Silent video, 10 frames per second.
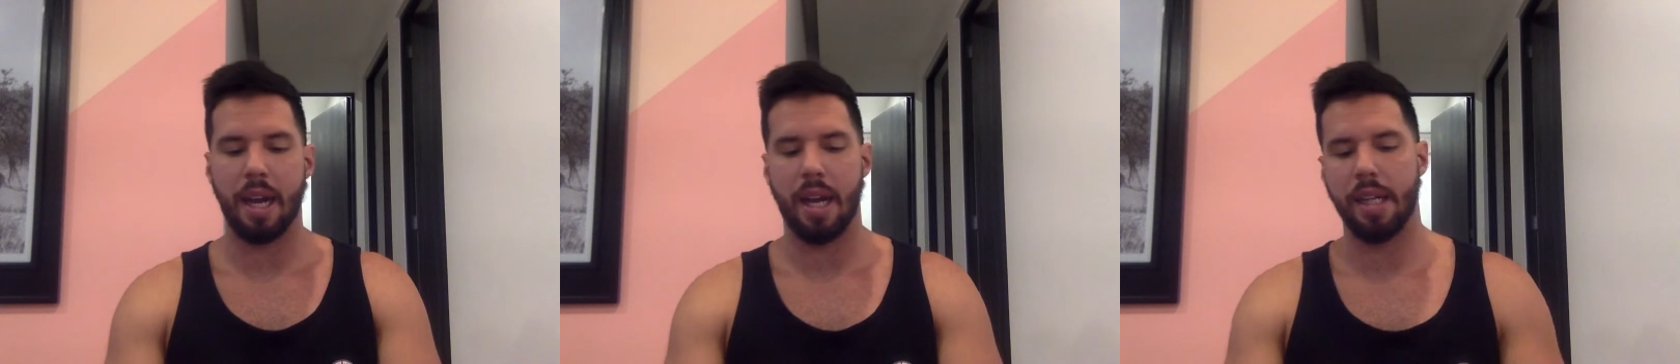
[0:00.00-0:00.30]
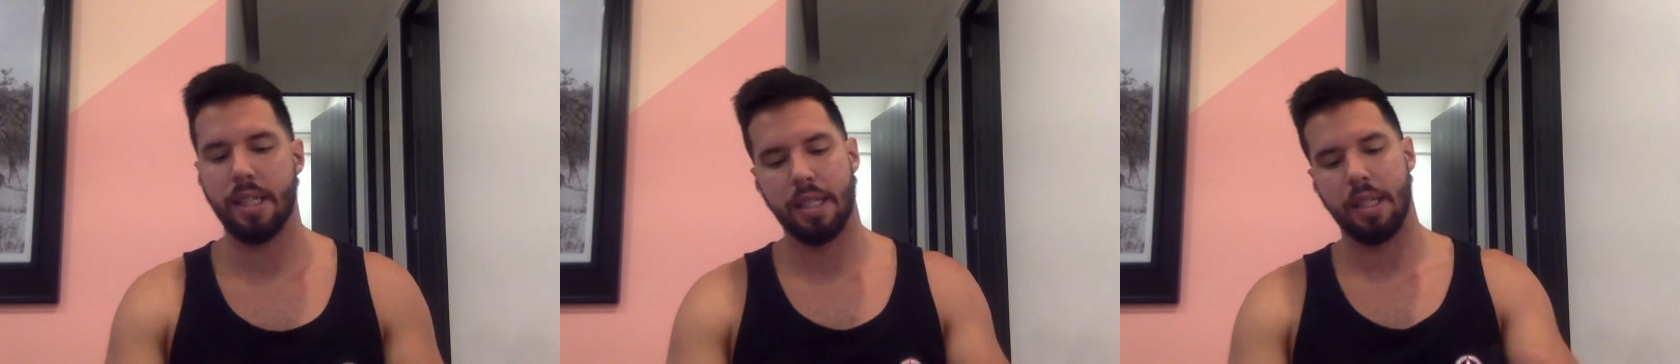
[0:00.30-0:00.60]

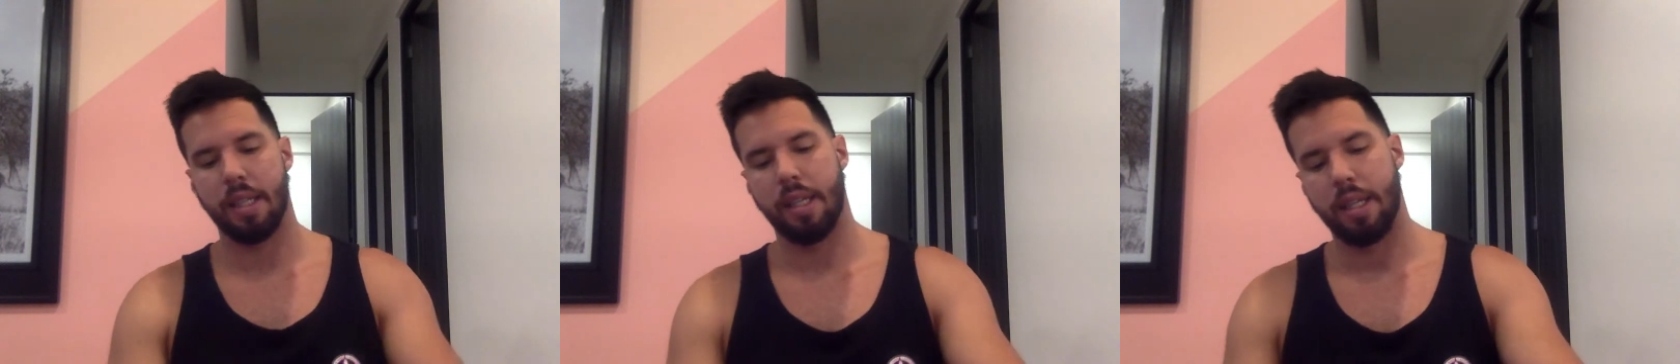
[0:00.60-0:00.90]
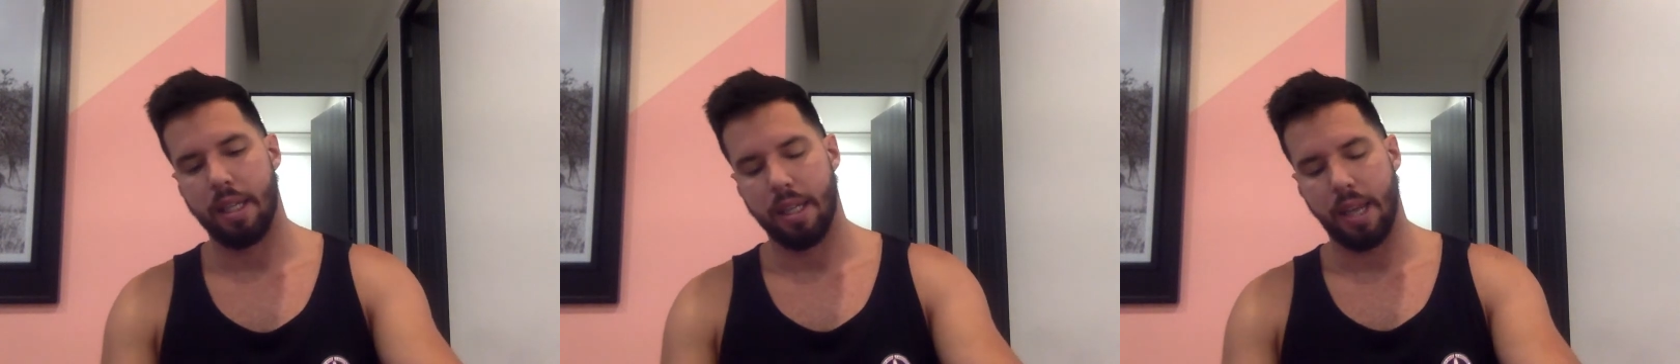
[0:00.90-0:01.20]
guys.
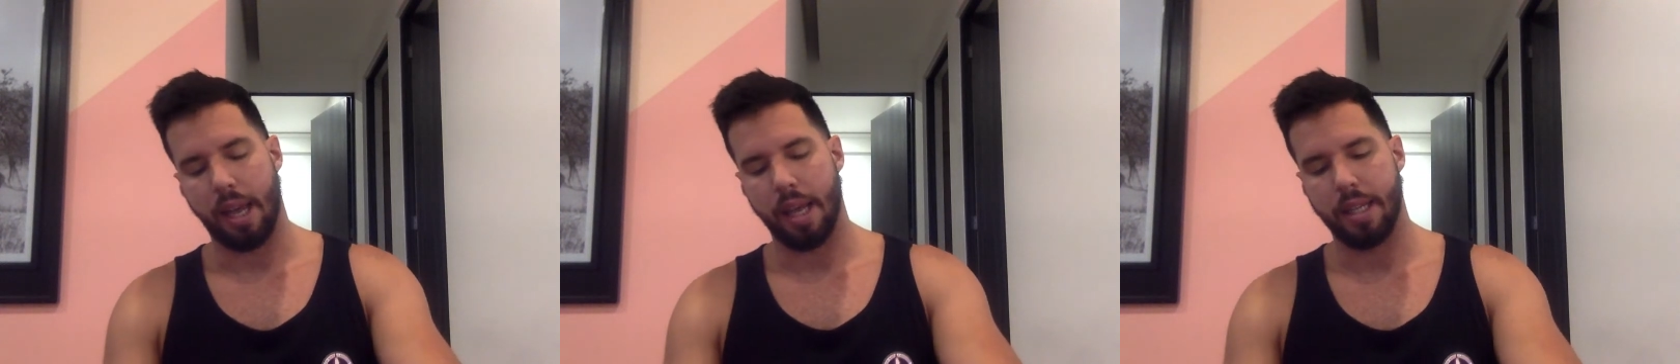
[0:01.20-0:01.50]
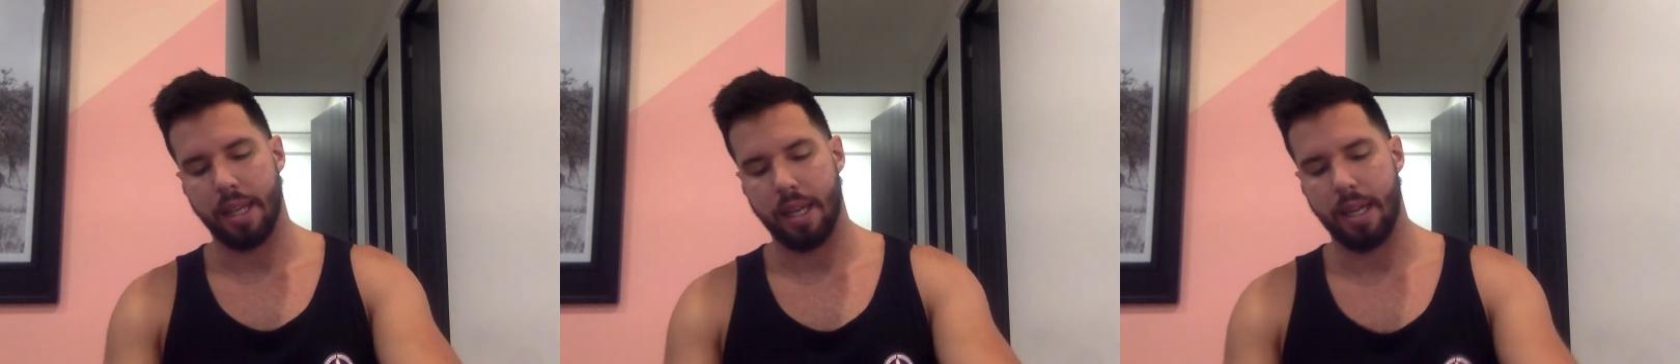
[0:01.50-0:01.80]
Like I
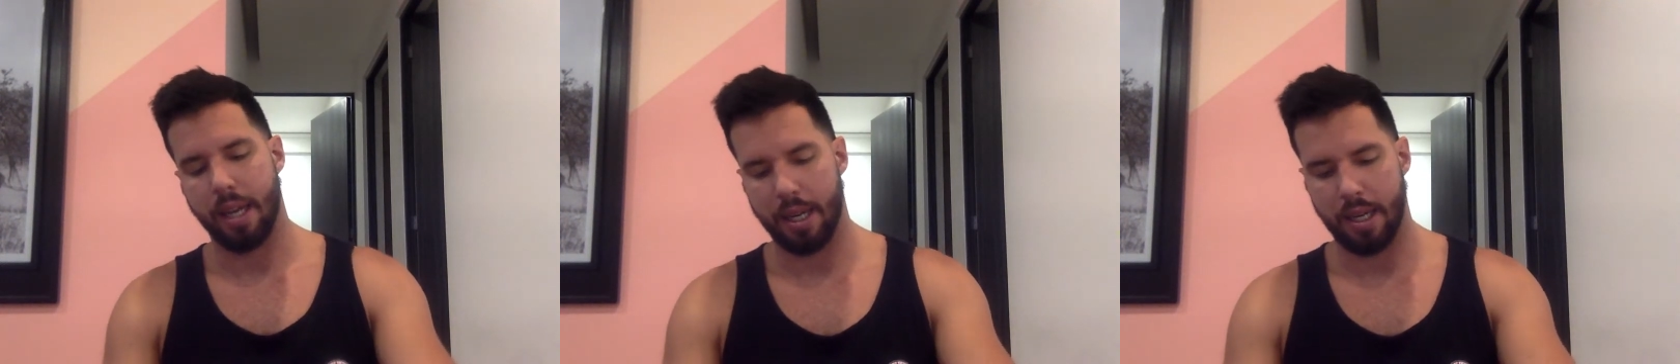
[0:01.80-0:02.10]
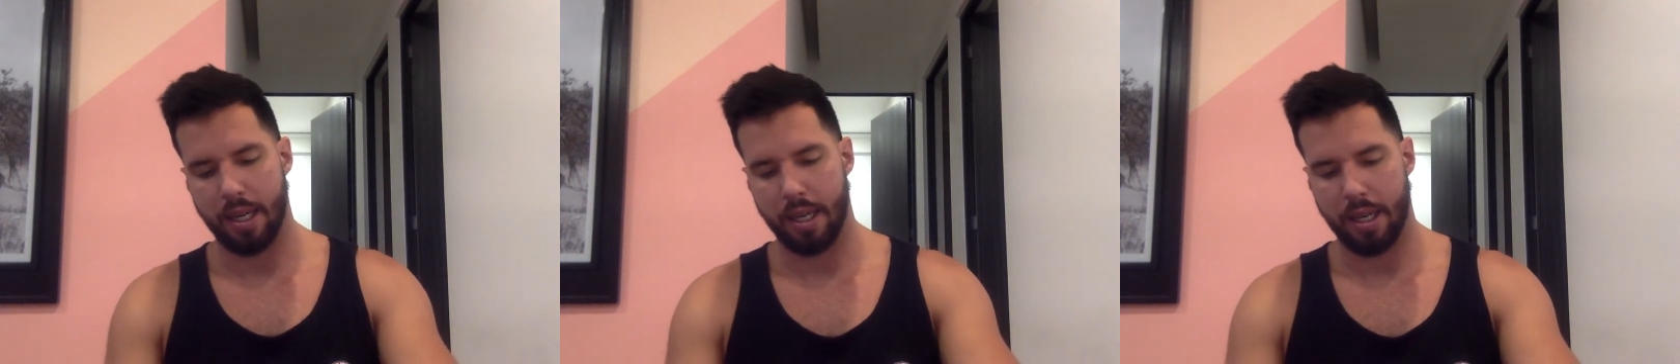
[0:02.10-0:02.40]
said,
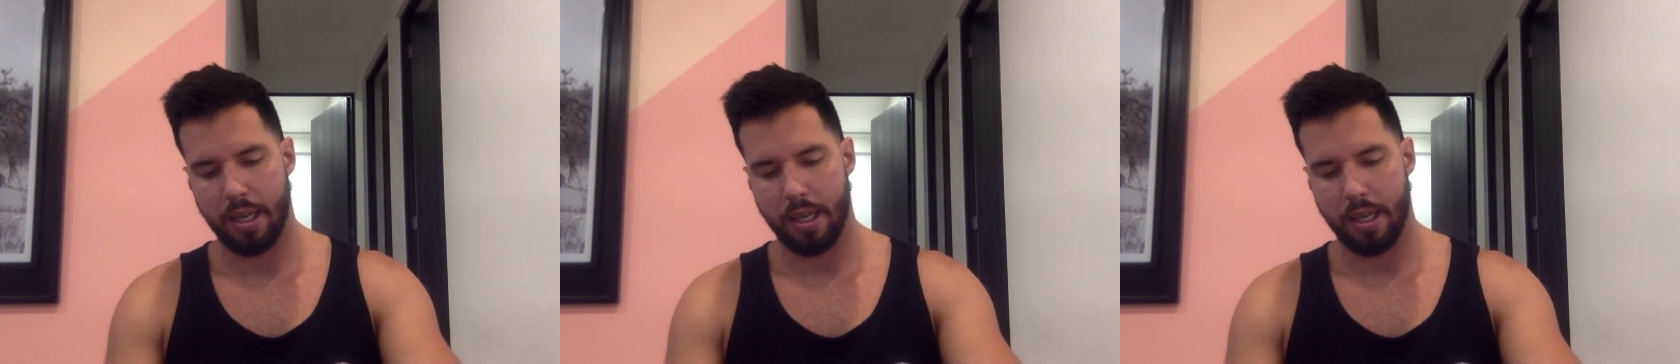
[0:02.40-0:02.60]
uh,